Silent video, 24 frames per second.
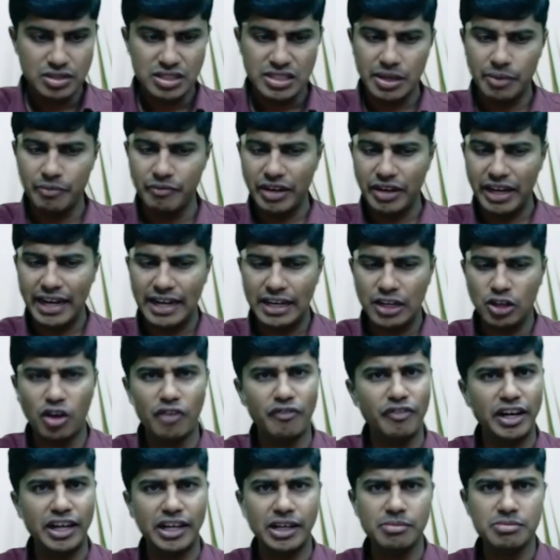Some variety
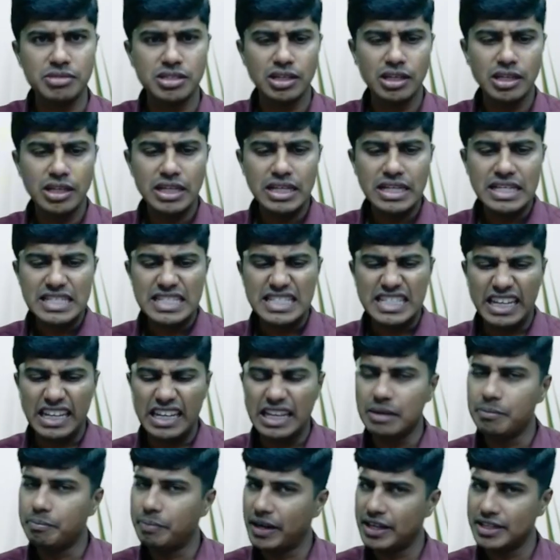of items,
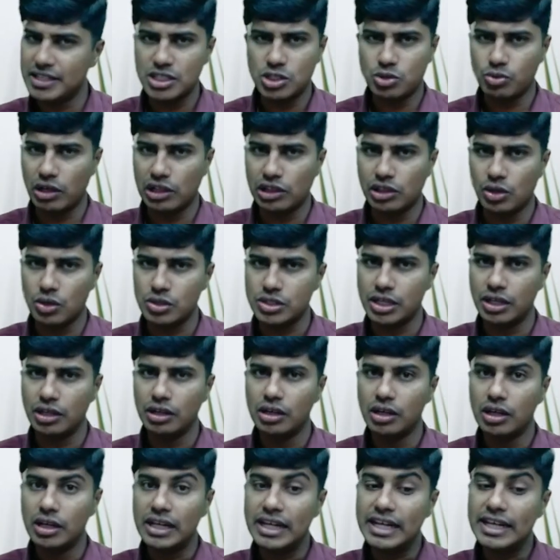selling price is twelve thousand.
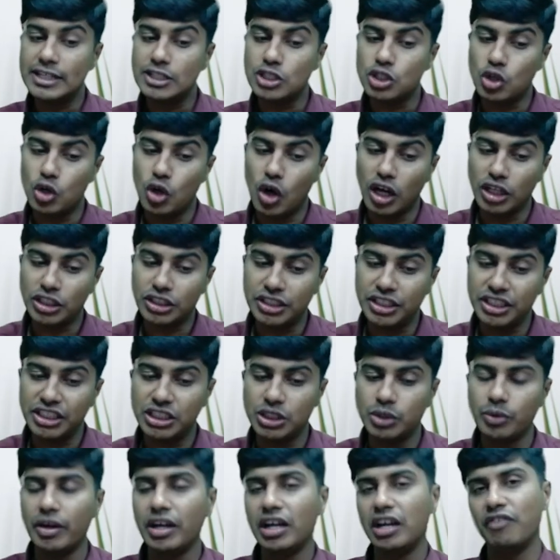Its cost
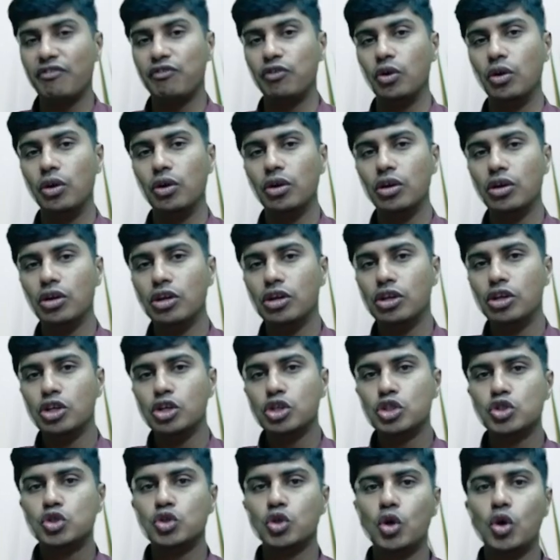is twenty-four.
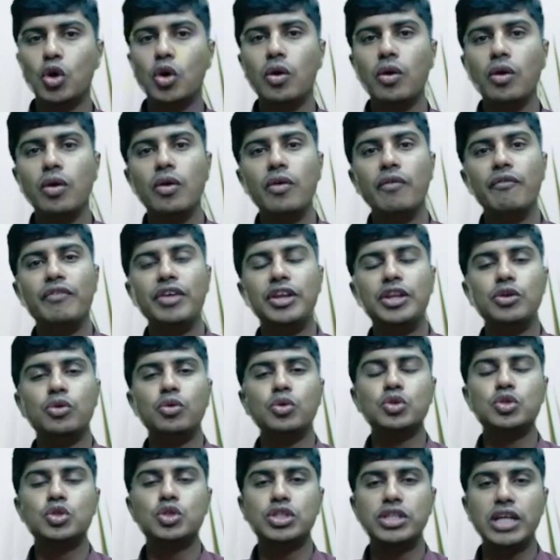So when
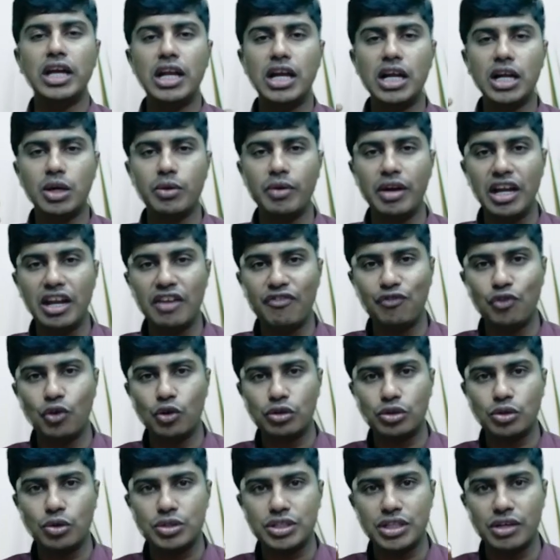you sell
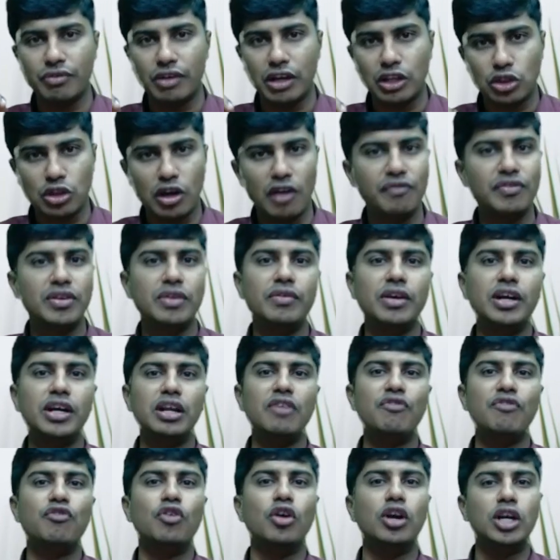twenty-four thousand worth of
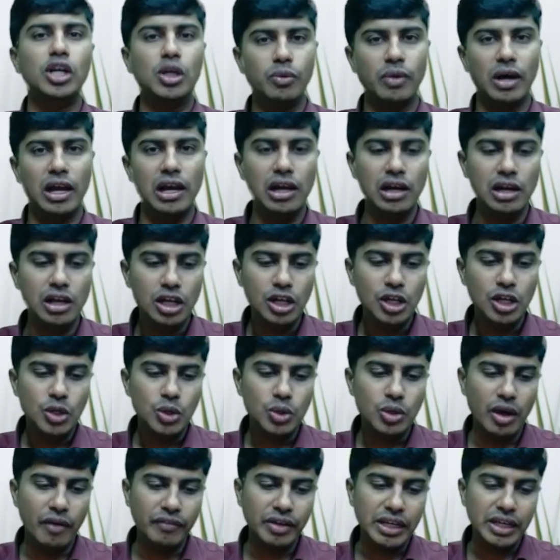inventory for twelve,
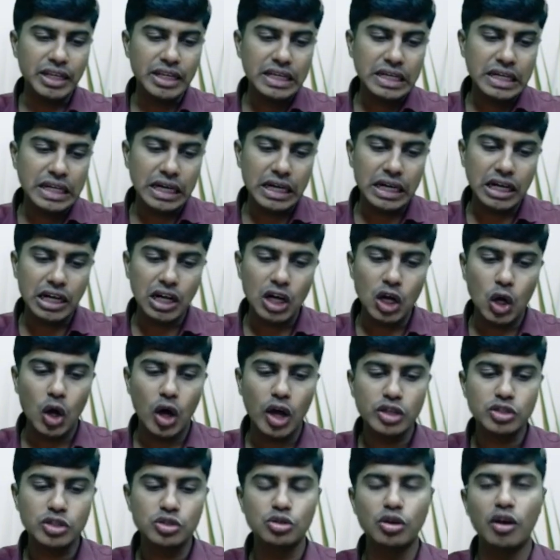you have incurred
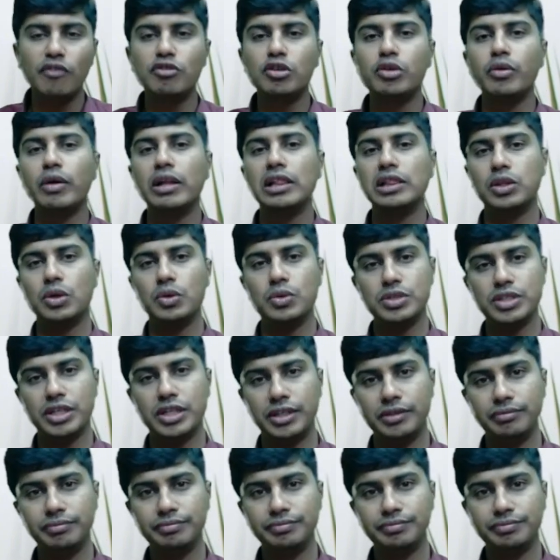loss of twelve thousand.